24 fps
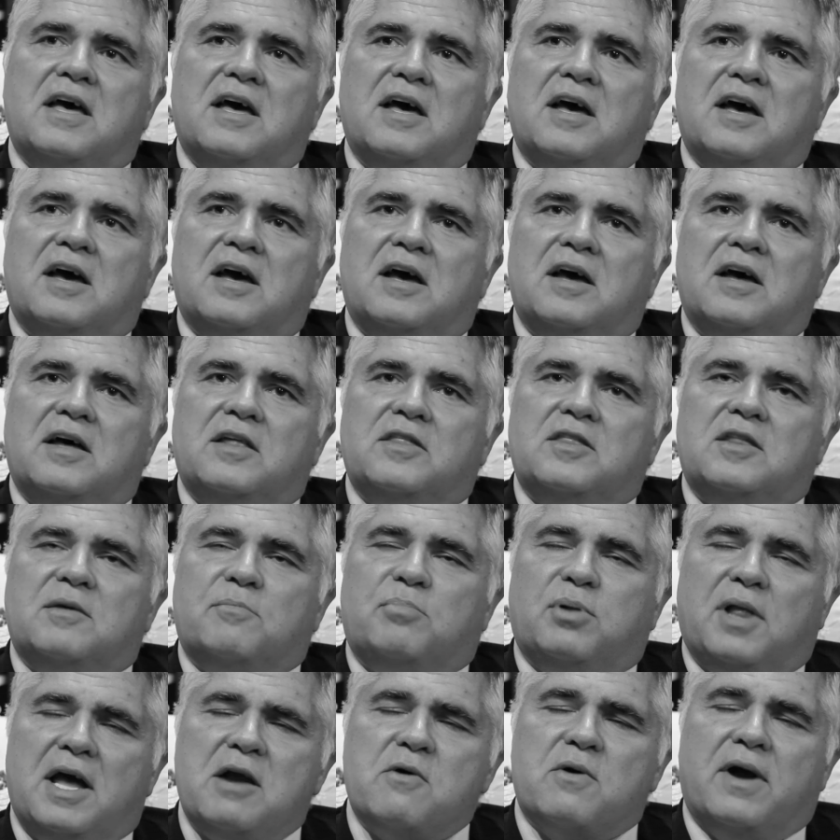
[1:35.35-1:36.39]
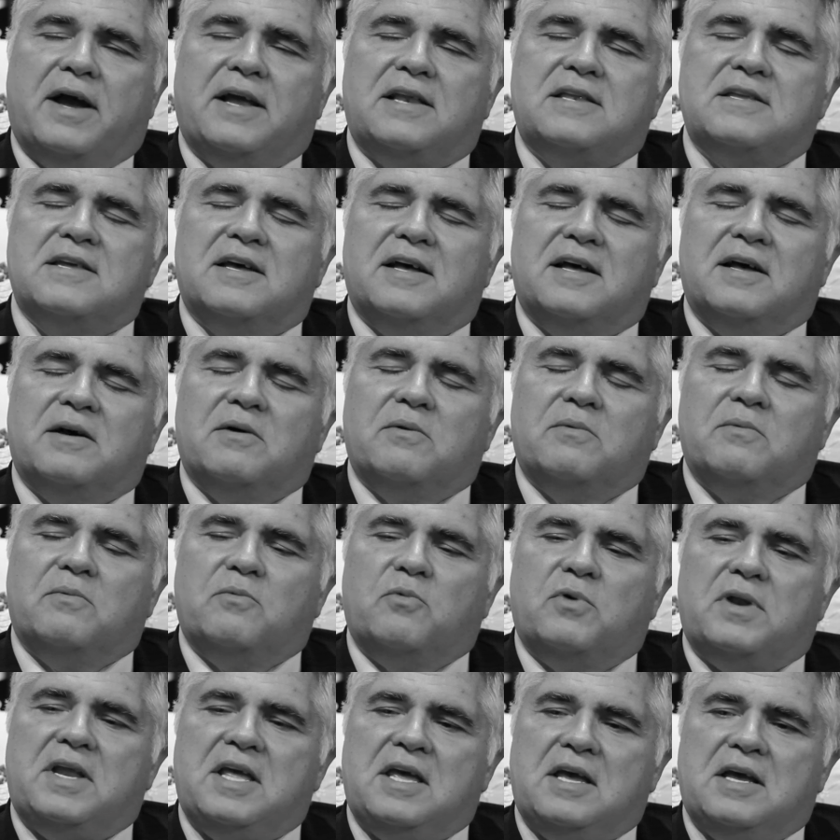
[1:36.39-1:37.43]
uh, the playwright, uh,
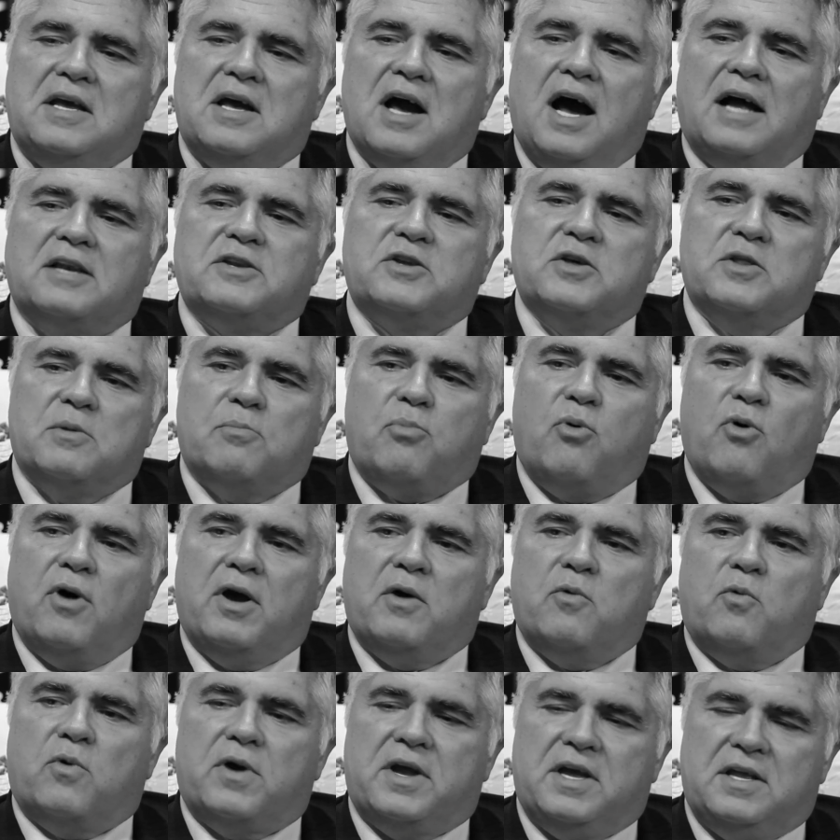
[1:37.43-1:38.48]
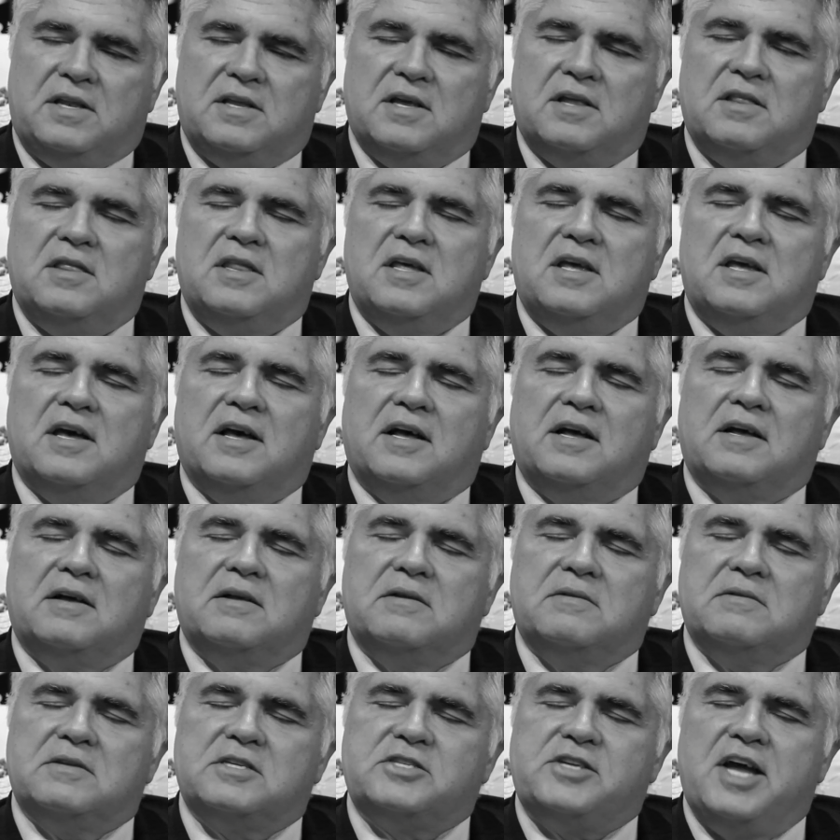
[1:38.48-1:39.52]
when he got to the point where he did the, uh,
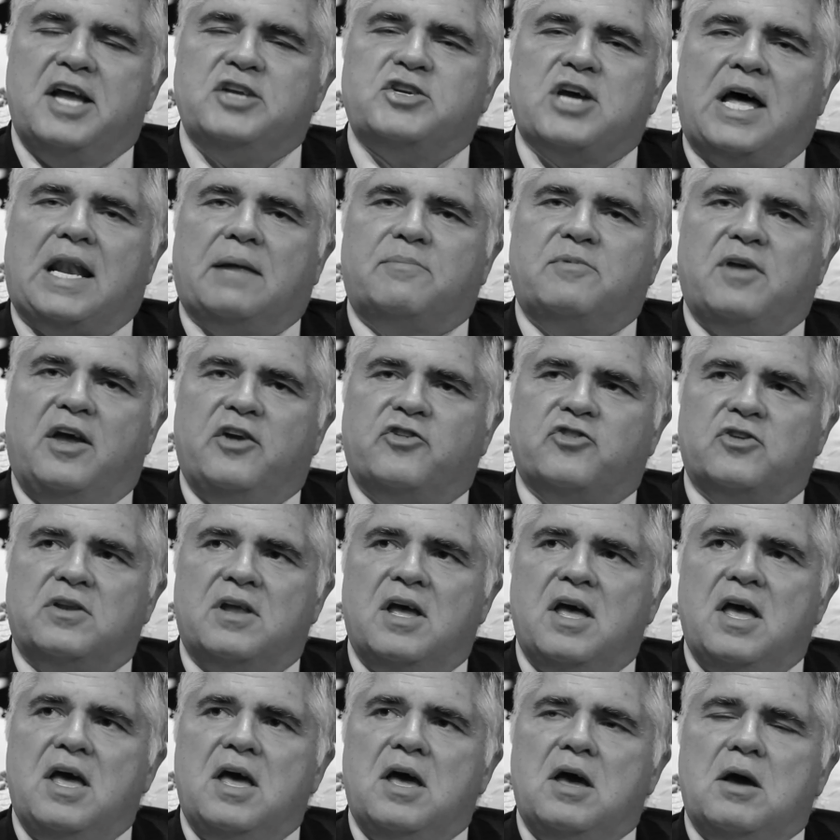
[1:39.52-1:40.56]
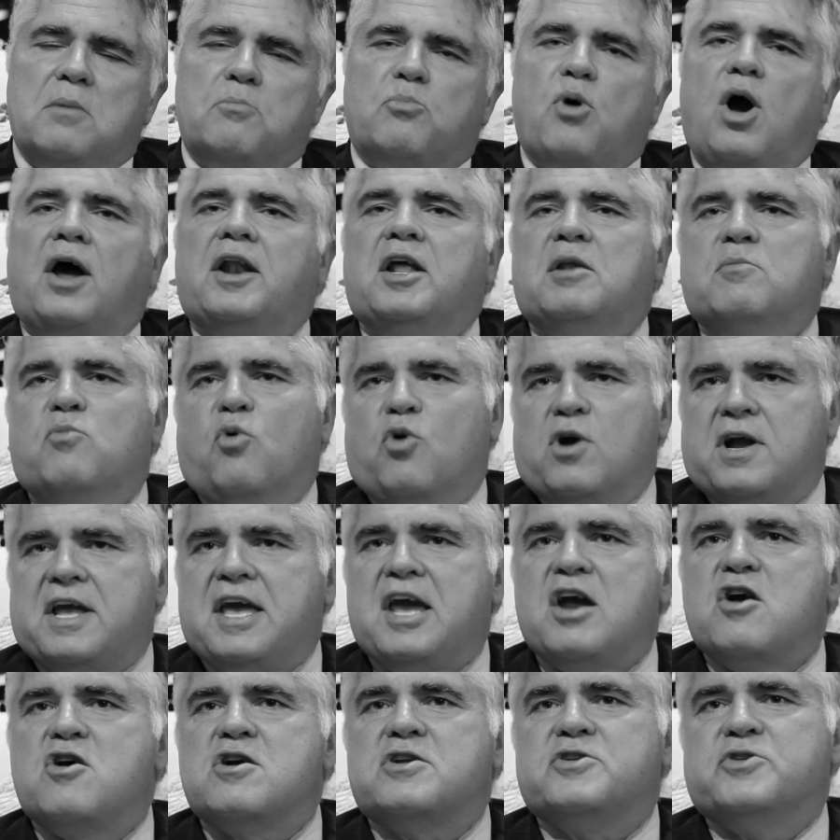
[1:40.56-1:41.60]
the stage adaptation, brought in more
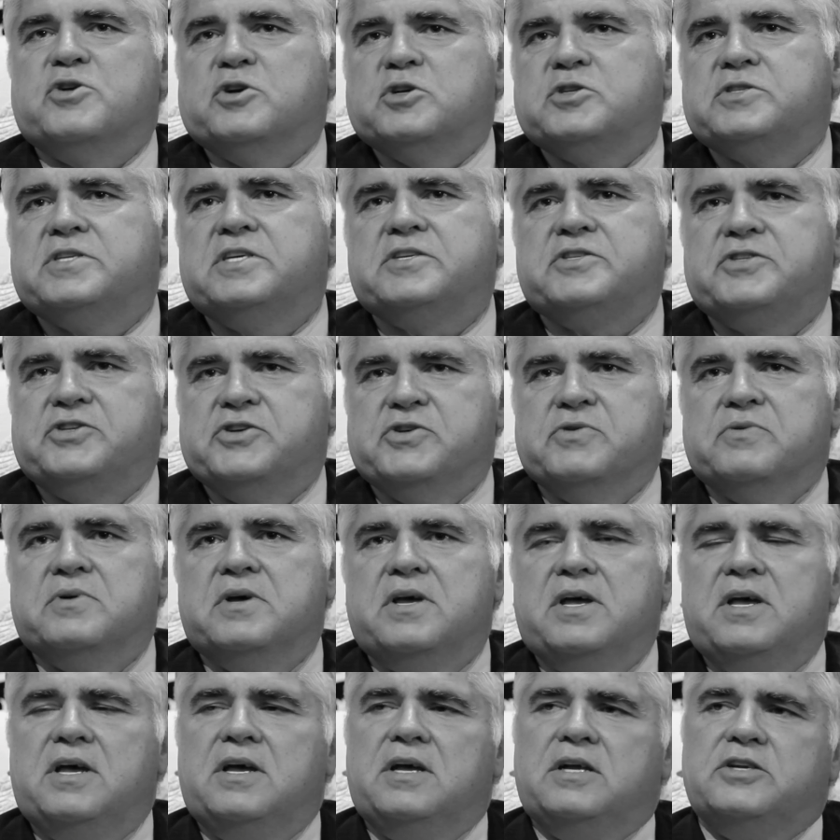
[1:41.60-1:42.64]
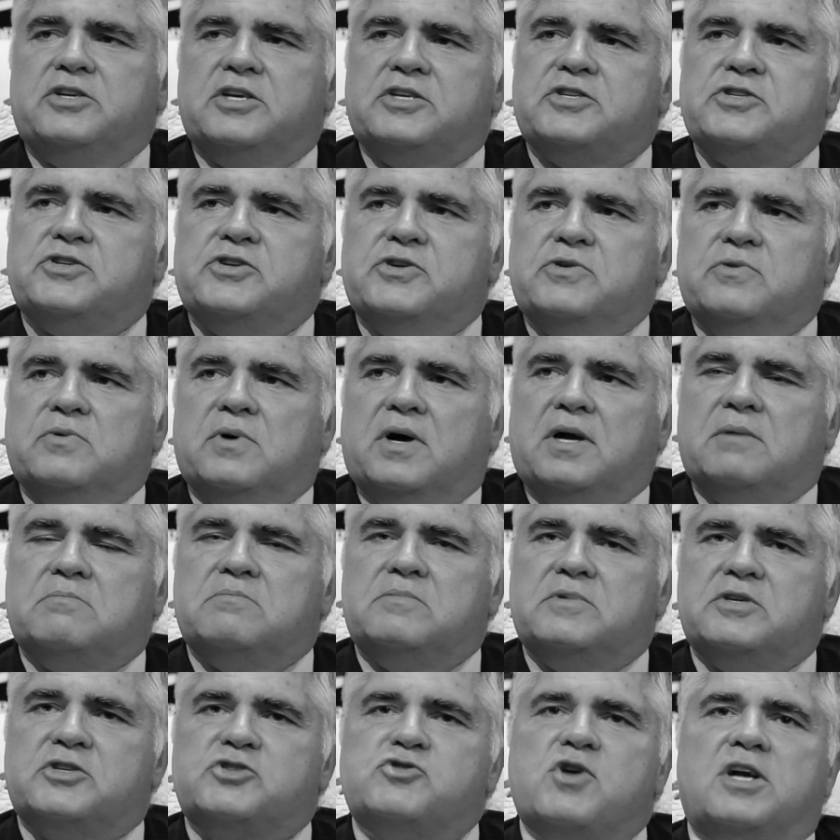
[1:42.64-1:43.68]
characters just to just to uh,
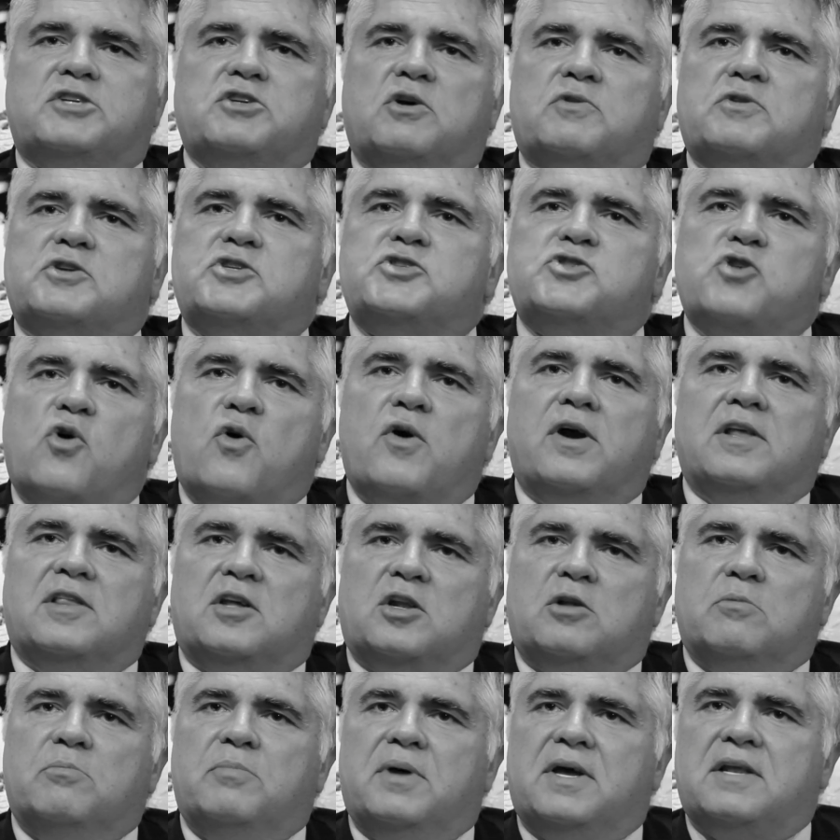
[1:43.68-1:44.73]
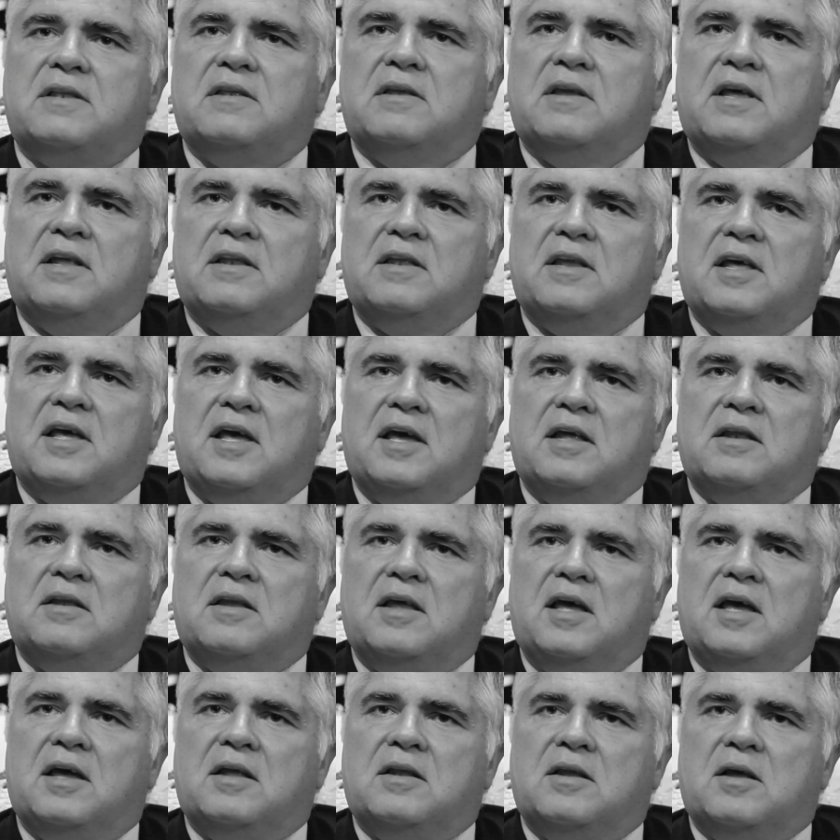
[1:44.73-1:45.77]
stretch out the story a little bit and and
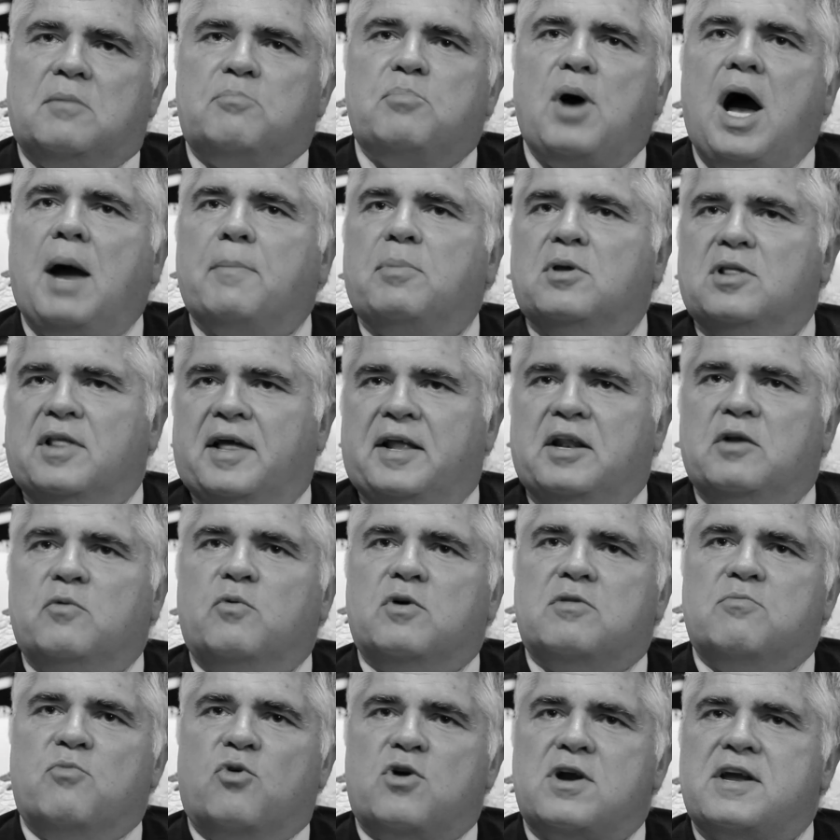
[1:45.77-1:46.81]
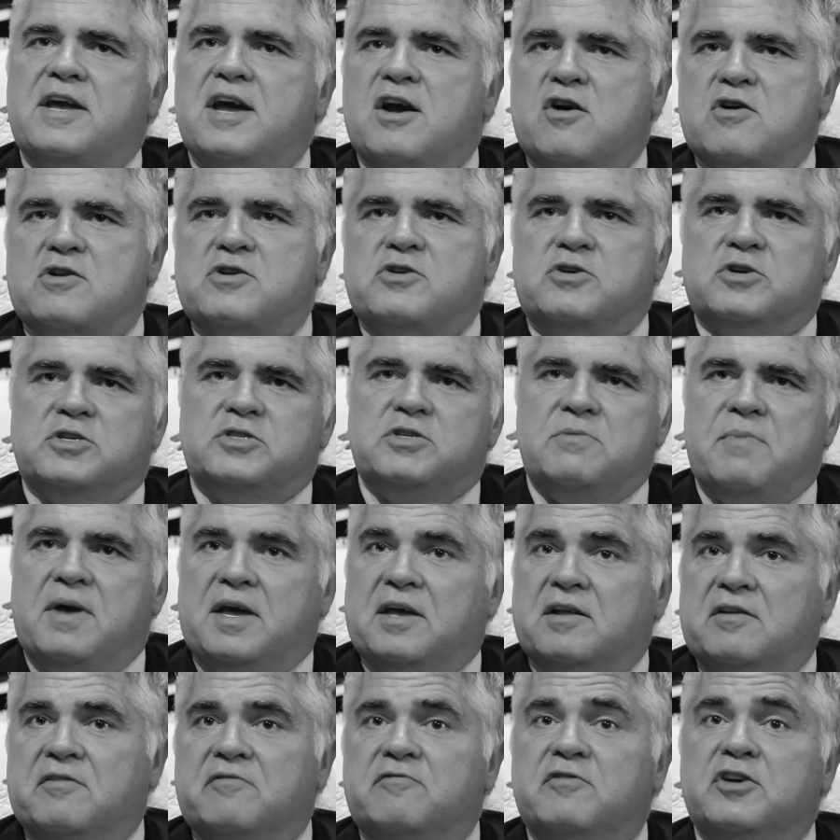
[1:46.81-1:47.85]
and, and uh, populate it with more characters to
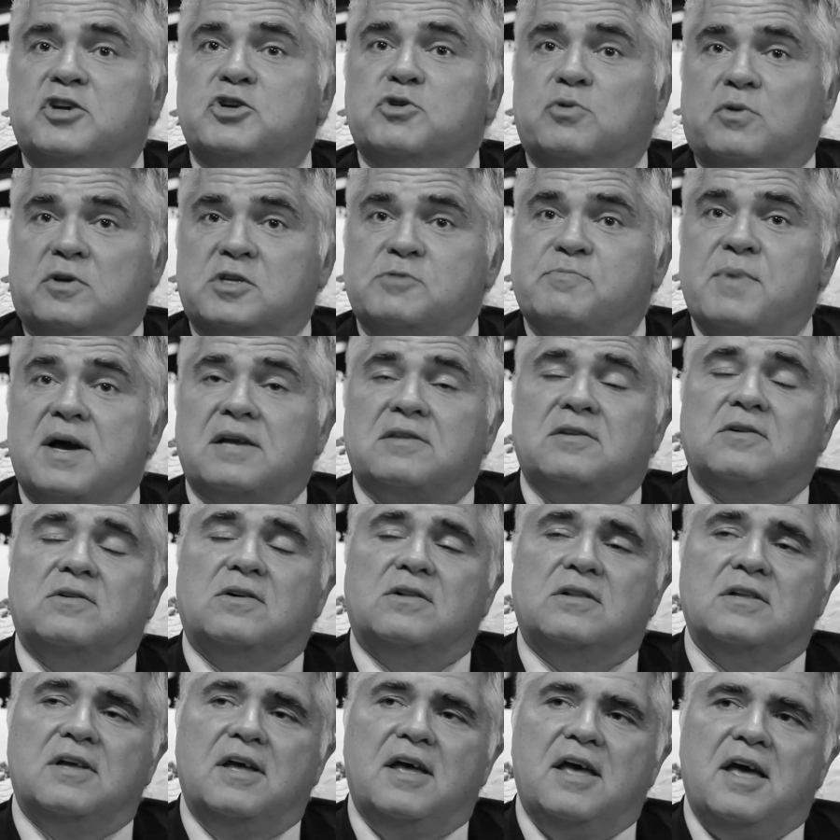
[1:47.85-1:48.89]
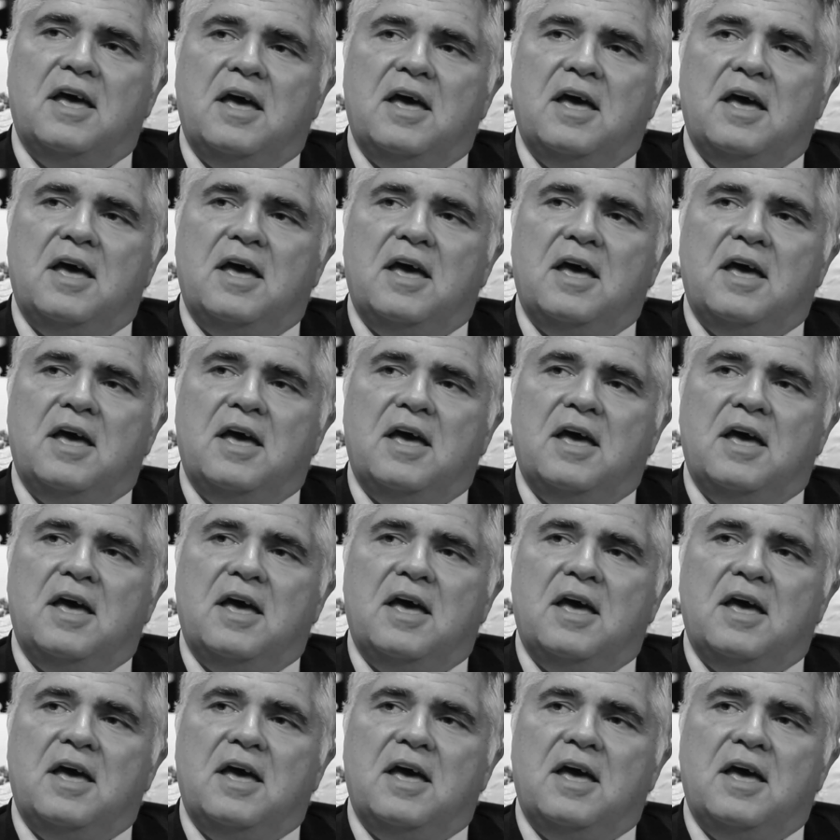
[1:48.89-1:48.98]
make it a visual spectacle.